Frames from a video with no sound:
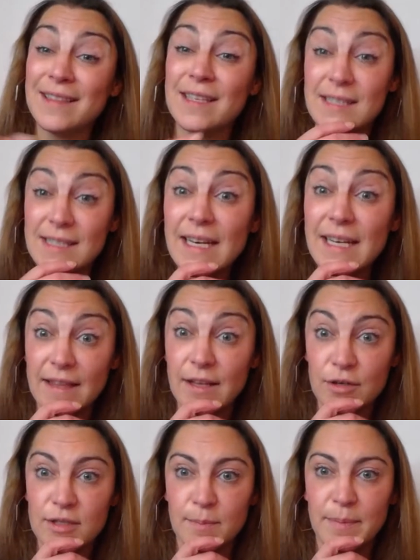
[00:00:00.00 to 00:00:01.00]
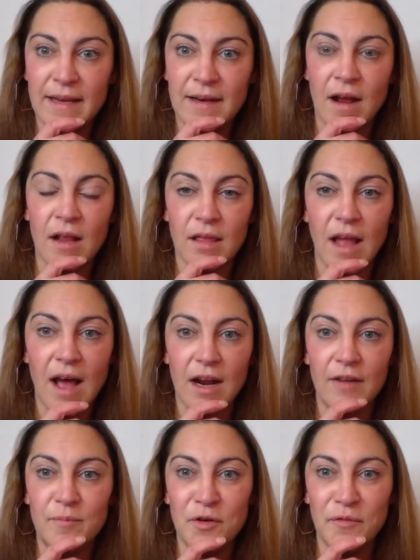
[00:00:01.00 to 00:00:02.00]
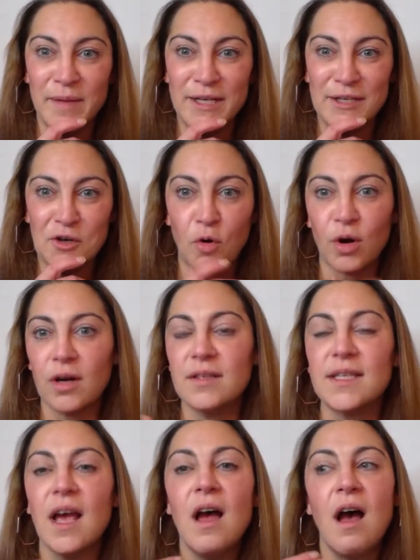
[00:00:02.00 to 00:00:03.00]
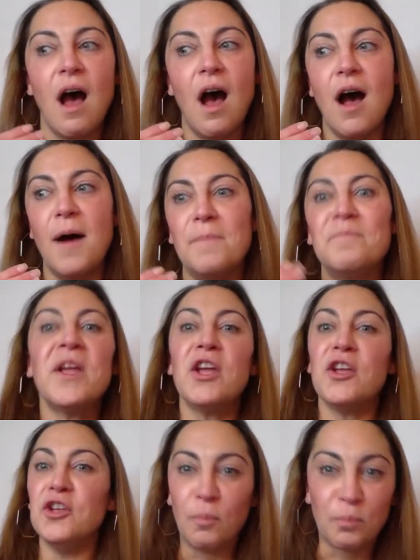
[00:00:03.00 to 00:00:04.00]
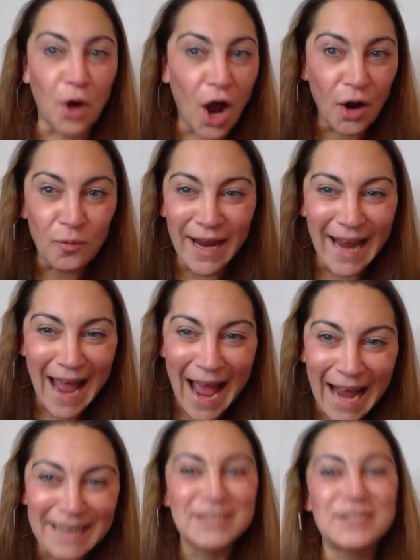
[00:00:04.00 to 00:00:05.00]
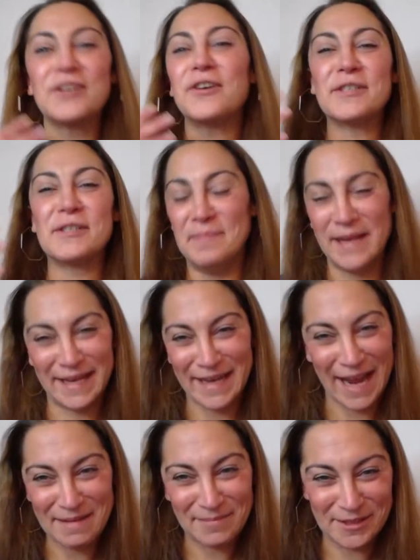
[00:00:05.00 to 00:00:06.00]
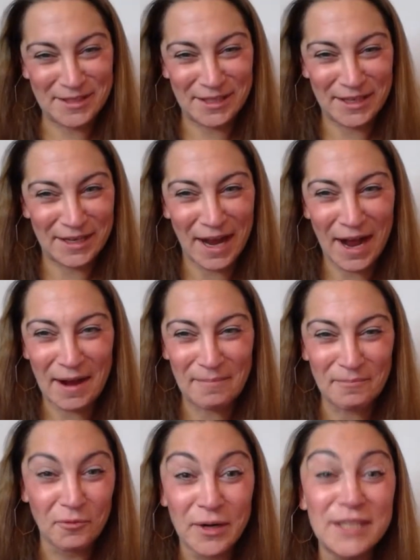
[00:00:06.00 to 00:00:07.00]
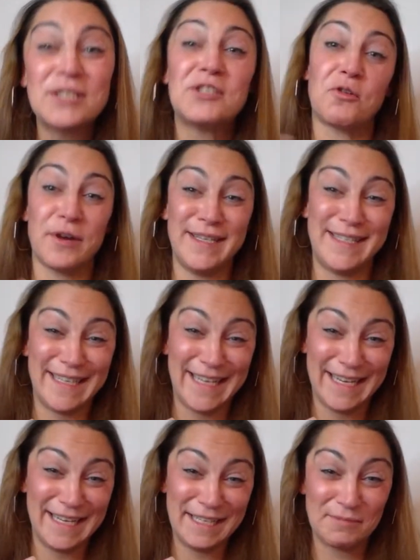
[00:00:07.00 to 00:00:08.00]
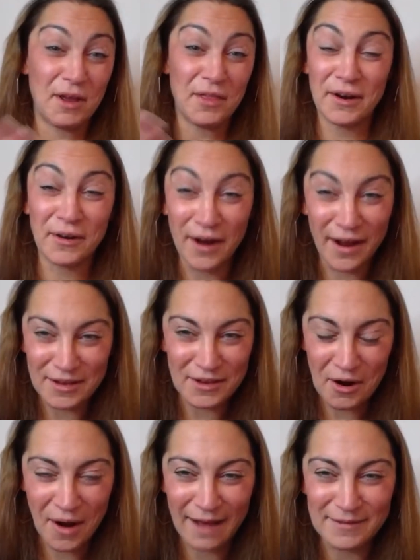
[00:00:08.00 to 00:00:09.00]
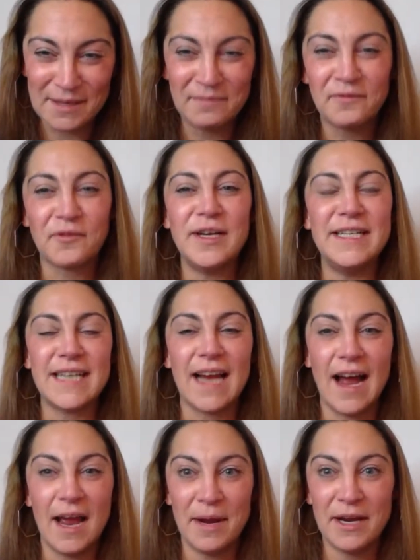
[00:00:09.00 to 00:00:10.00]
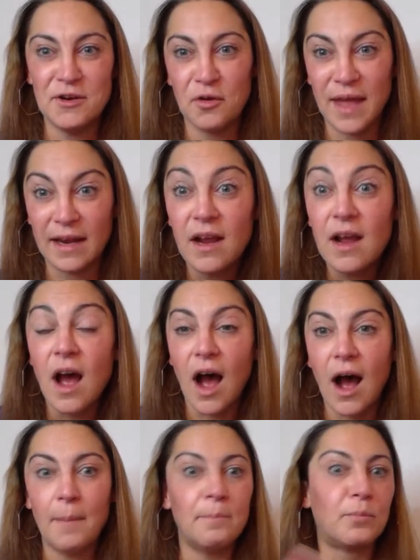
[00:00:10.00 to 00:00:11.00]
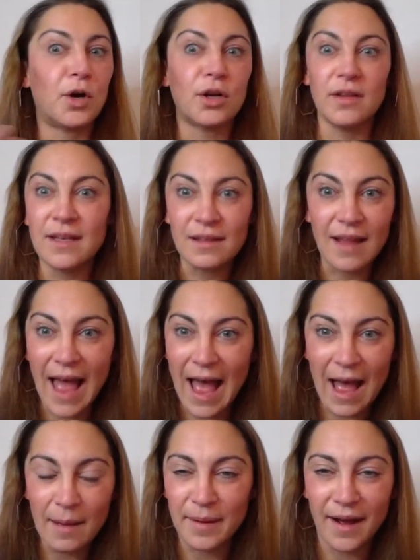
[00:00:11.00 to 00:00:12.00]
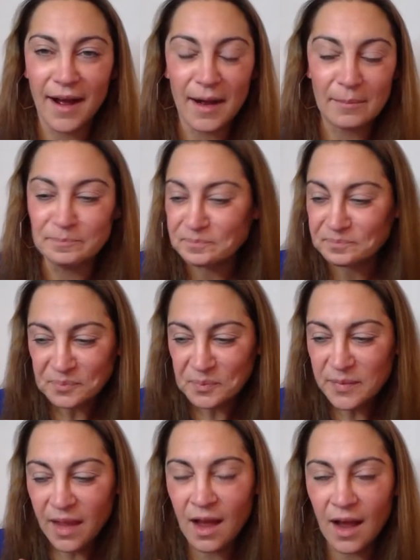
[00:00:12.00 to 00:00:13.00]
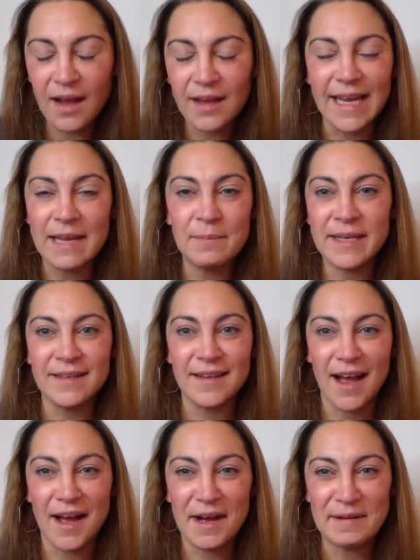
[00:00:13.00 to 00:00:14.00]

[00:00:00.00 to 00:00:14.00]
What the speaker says: in the city, there's been a lot of movement towards, Broadway actors being able to read stories to kids while they're, have some free time. I know that Brooklyn Lab, gaming